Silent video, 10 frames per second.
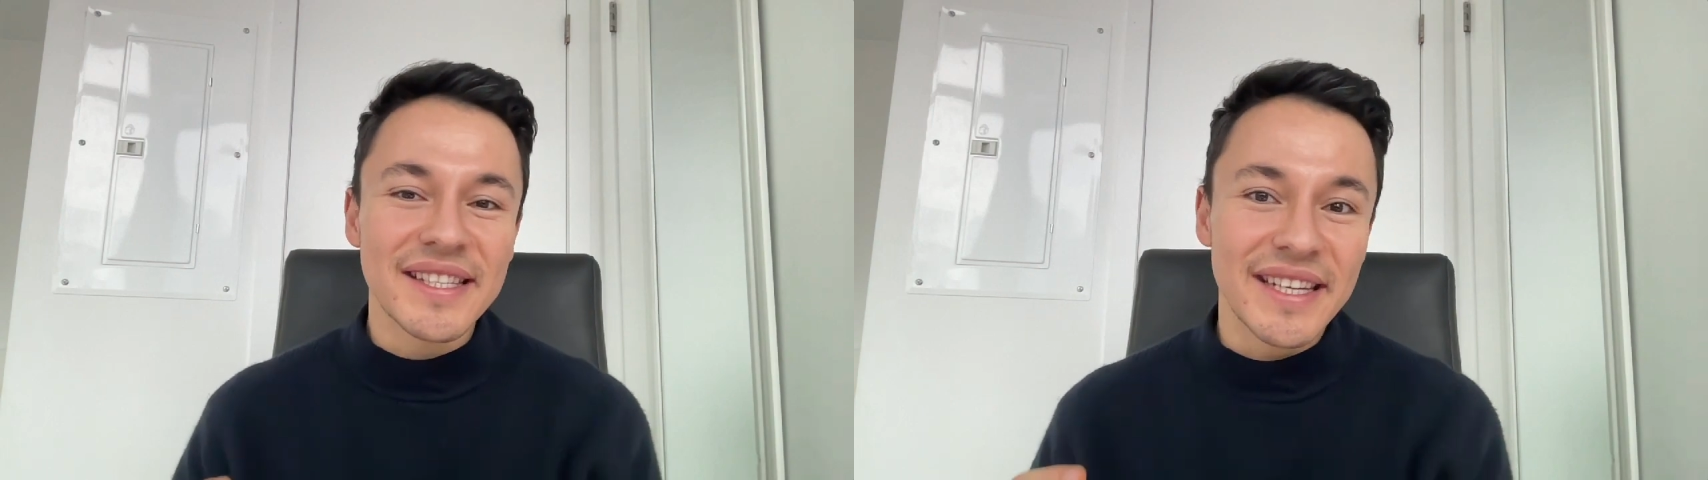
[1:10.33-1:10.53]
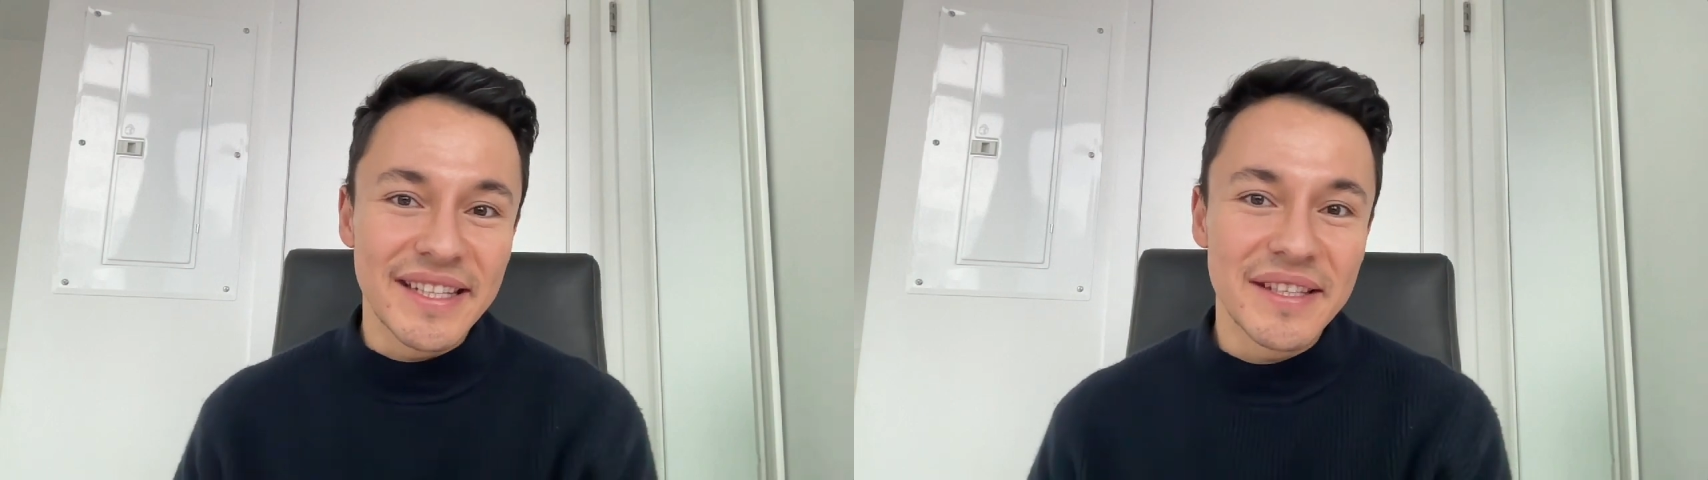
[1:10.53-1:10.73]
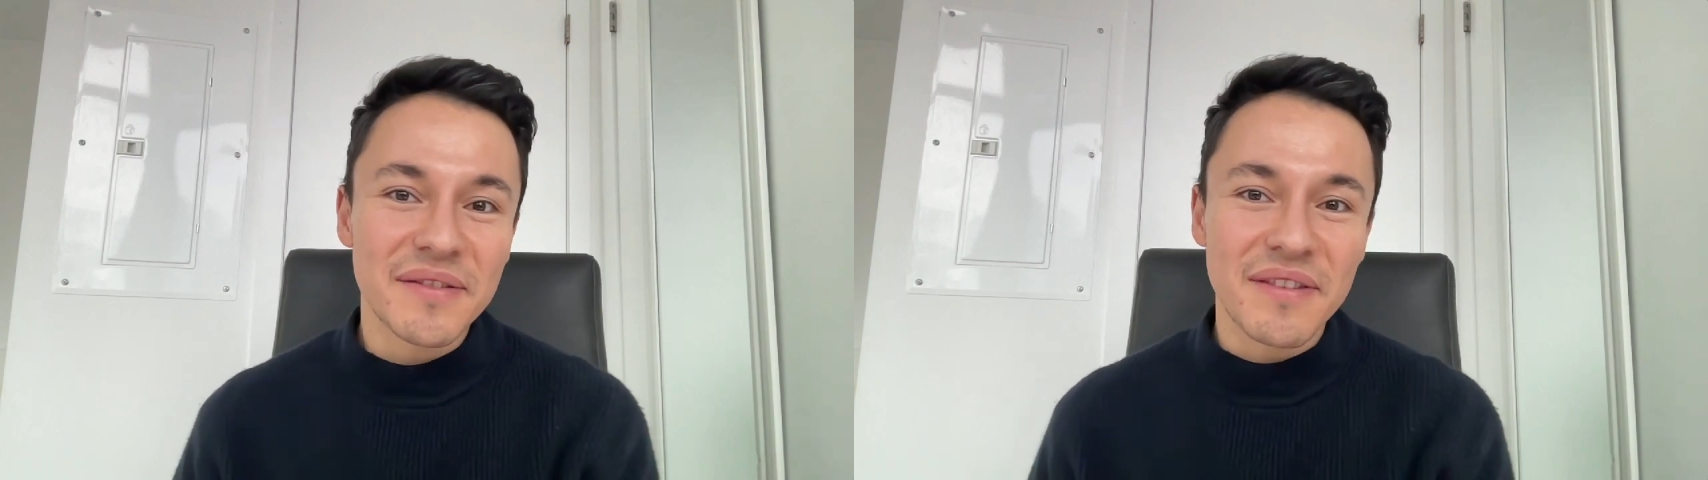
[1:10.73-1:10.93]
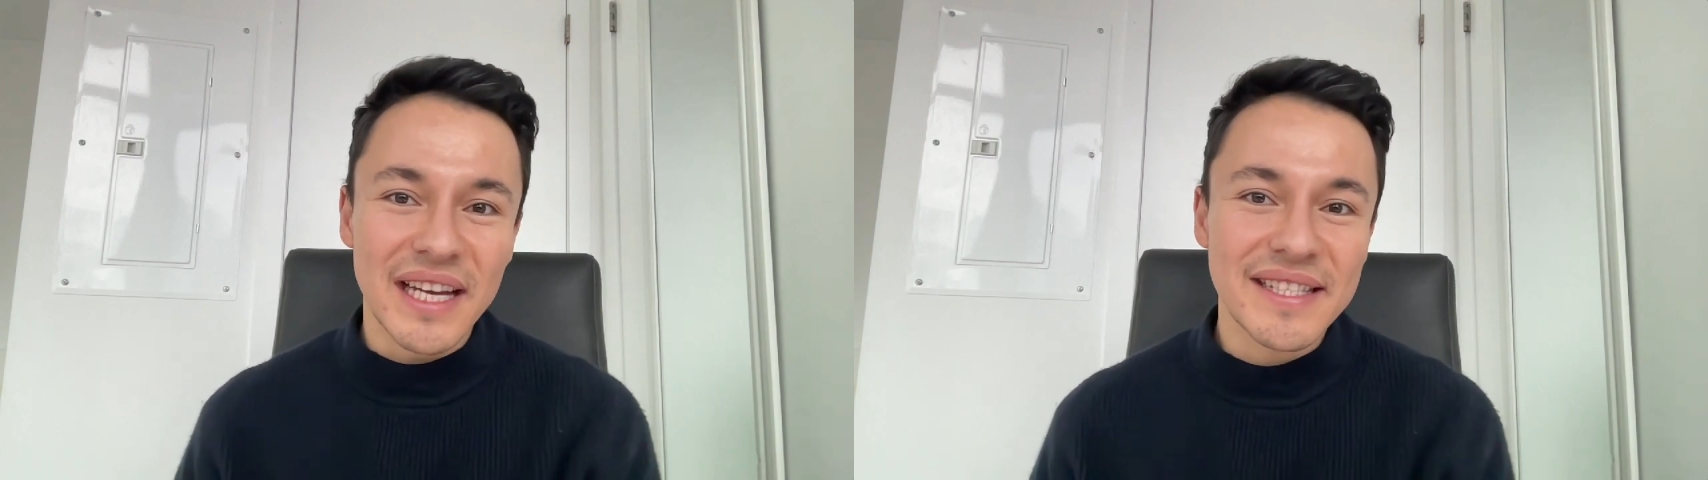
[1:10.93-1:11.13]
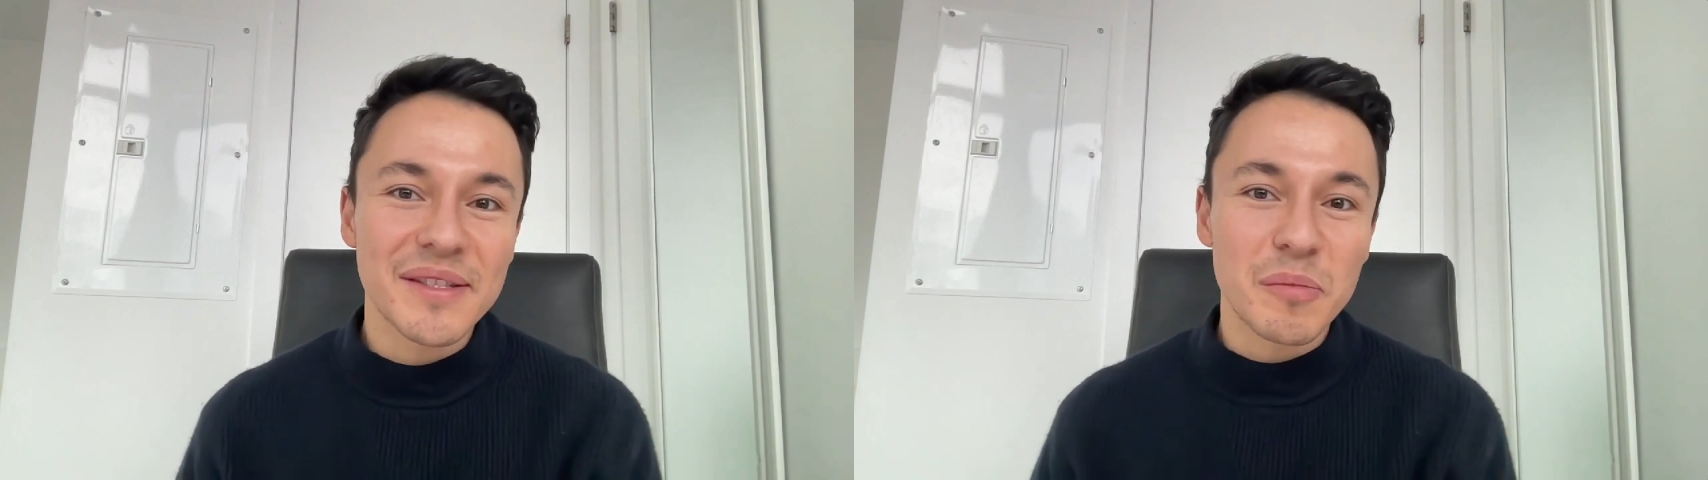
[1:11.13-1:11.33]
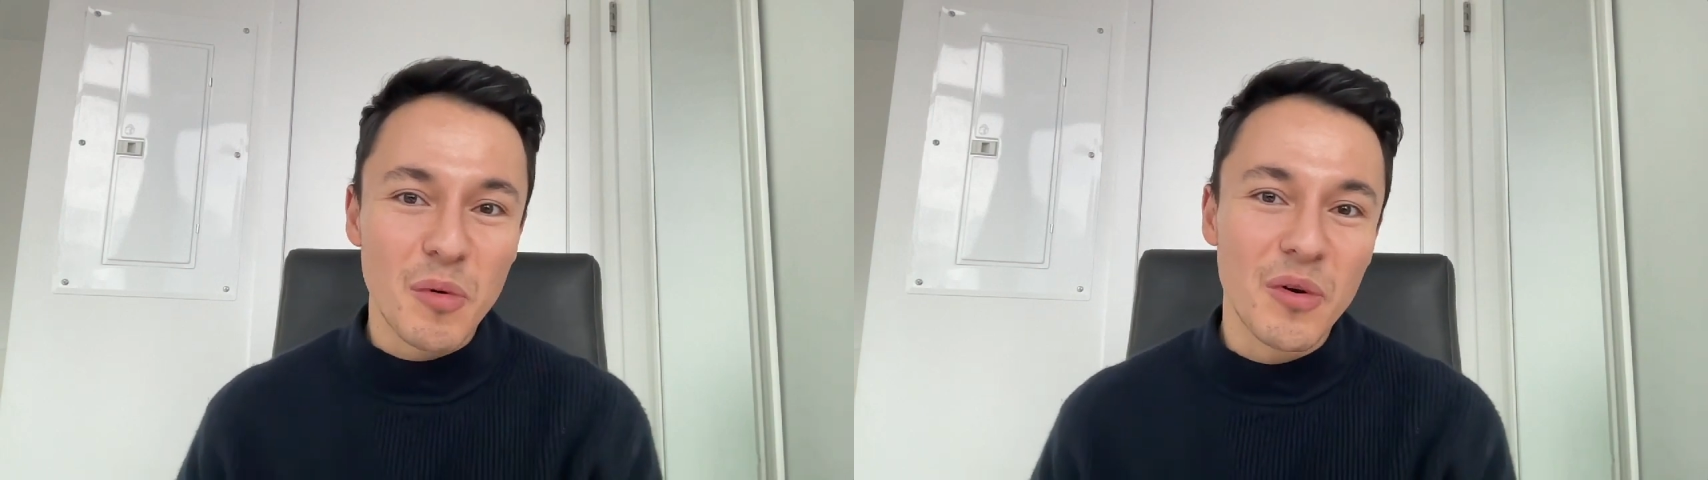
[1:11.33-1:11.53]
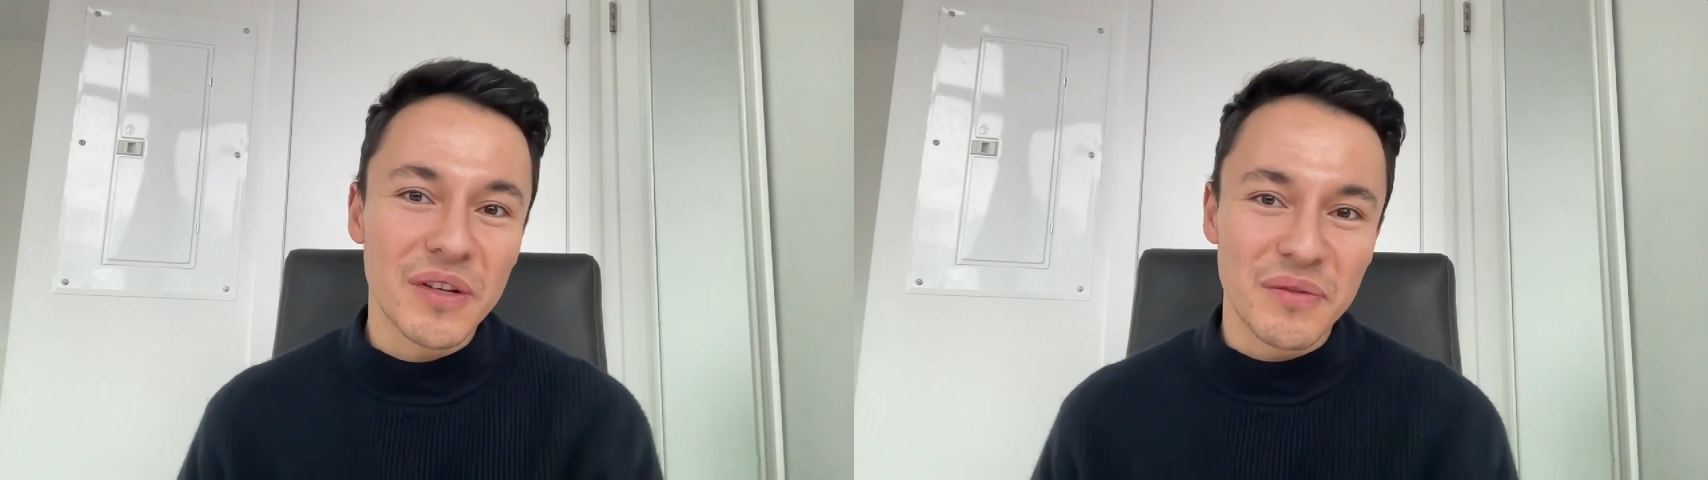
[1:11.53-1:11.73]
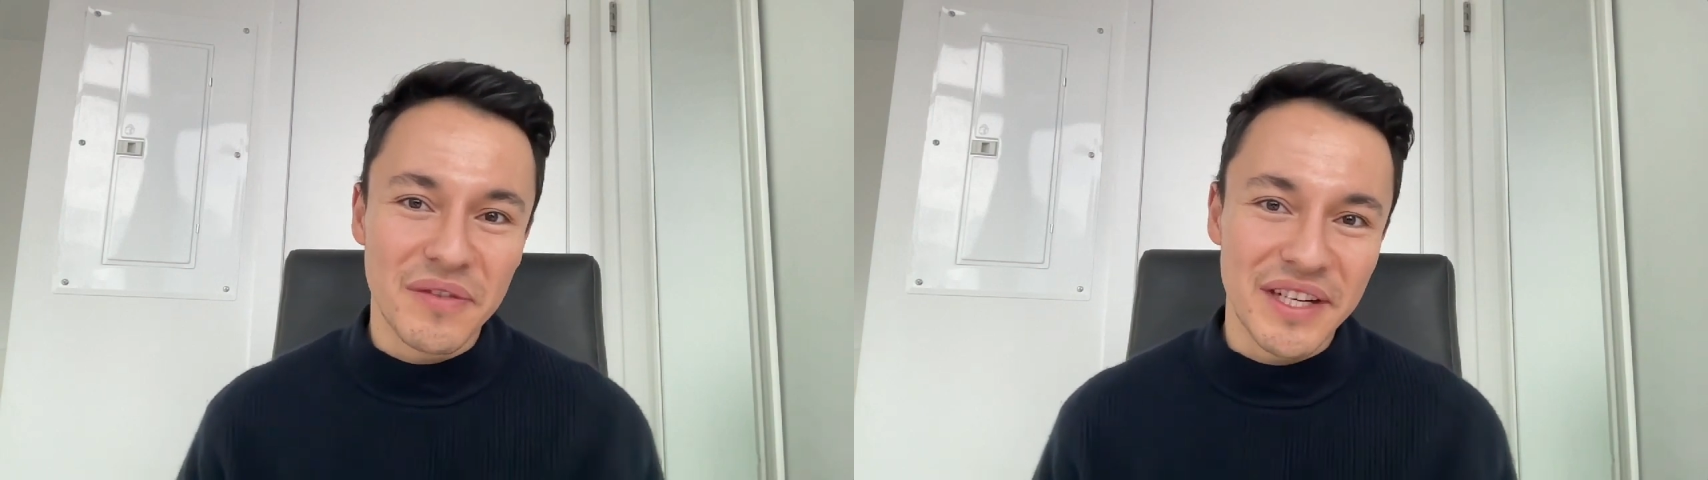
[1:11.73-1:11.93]
in the fast-spoken
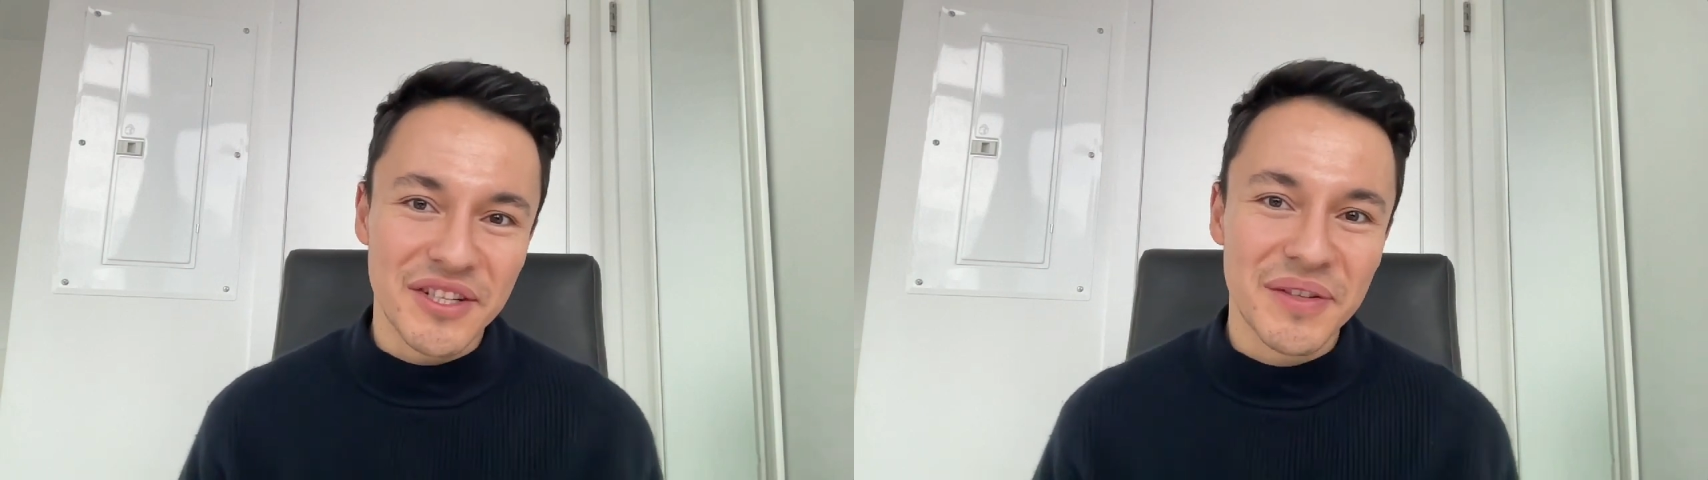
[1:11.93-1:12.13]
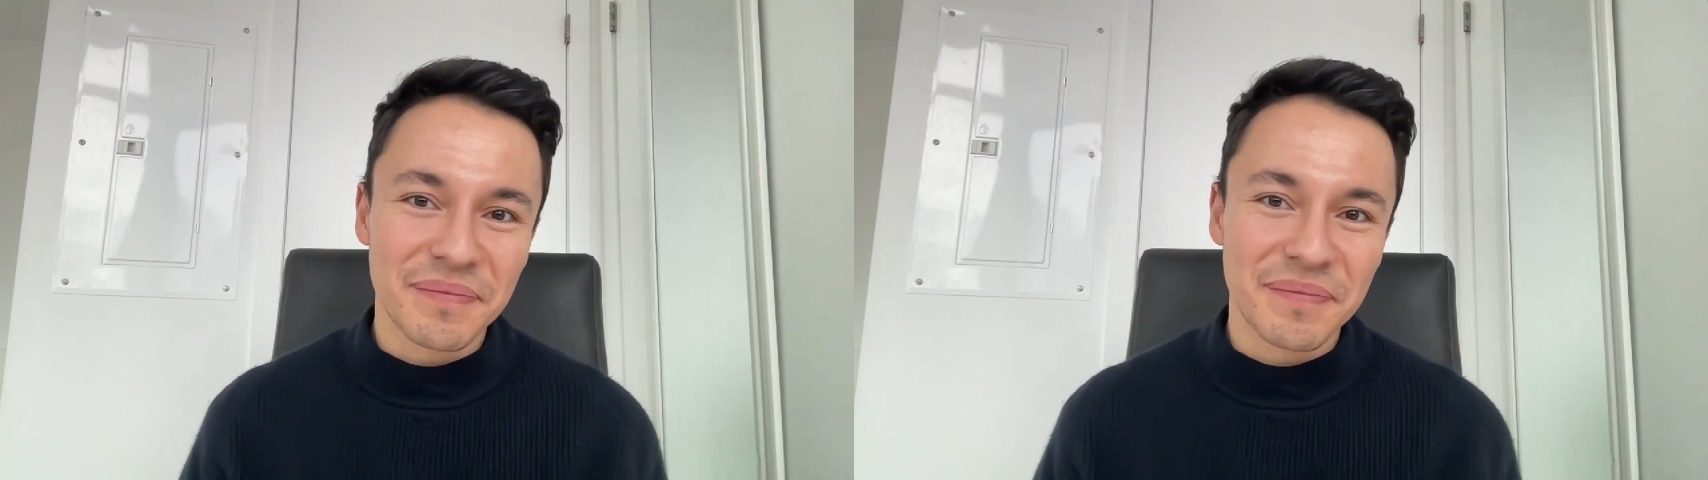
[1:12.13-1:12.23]
French.